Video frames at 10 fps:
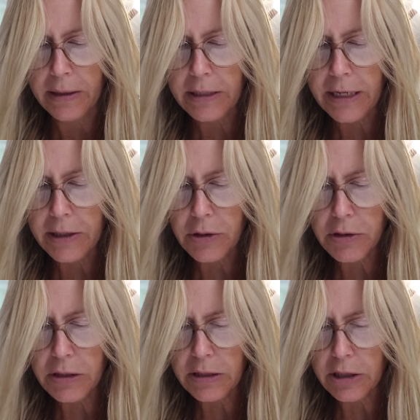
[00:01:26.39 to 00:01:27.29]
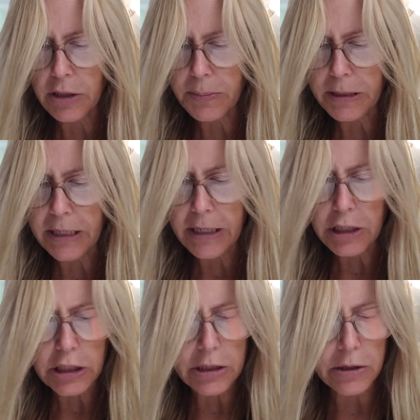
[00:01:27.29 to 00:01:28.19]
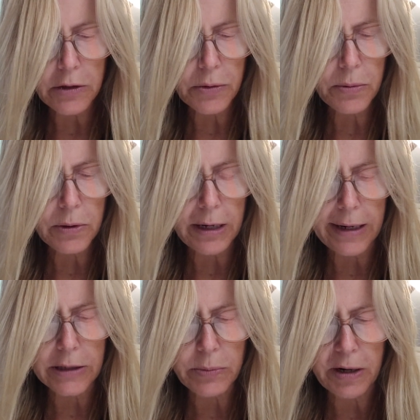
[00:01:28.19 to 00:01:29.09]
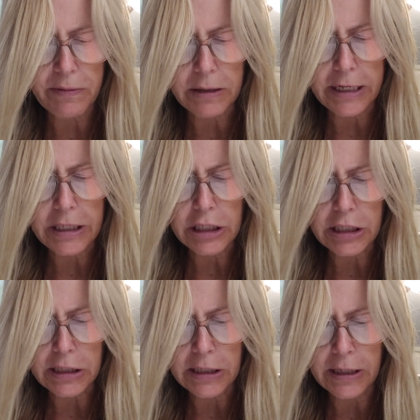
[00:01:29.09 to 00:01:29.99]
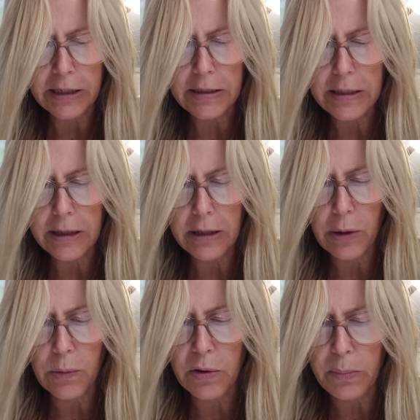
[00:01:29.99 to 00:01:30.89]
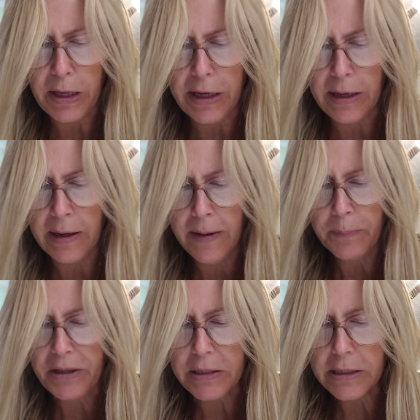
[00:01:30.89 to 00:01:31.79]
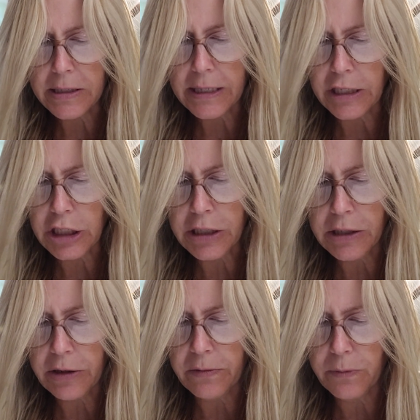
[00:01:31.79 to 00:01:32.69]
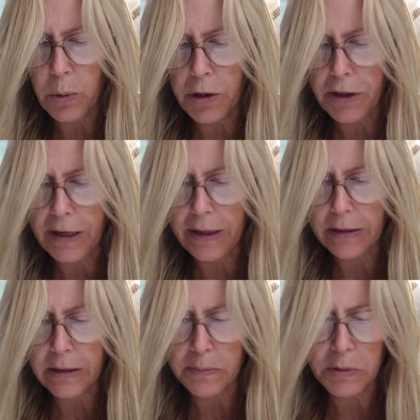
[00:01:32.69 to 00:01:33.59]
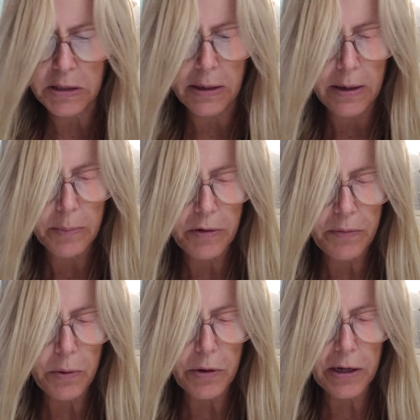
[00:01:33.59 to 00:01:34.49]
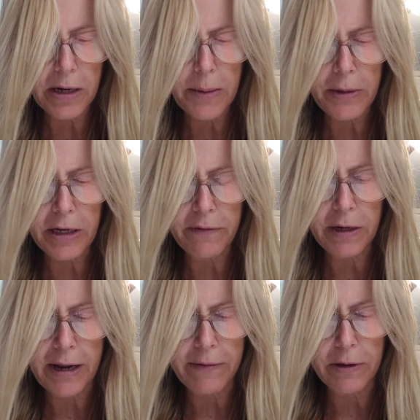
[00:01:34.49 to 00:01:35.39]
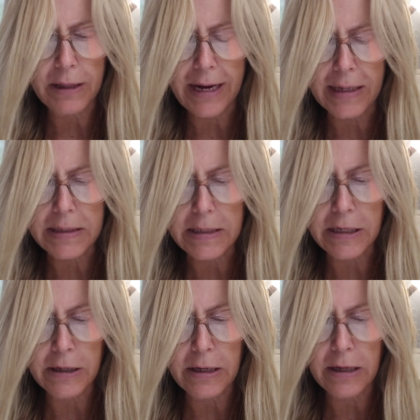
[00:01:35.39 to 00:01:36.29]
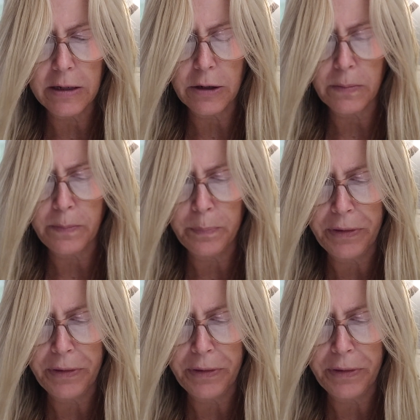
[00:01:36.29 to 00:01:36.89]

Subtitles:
Daniel's interpretation through God's revelation is that there will be a succession of 4 kingdoms before the coming of an everlasting kingdom.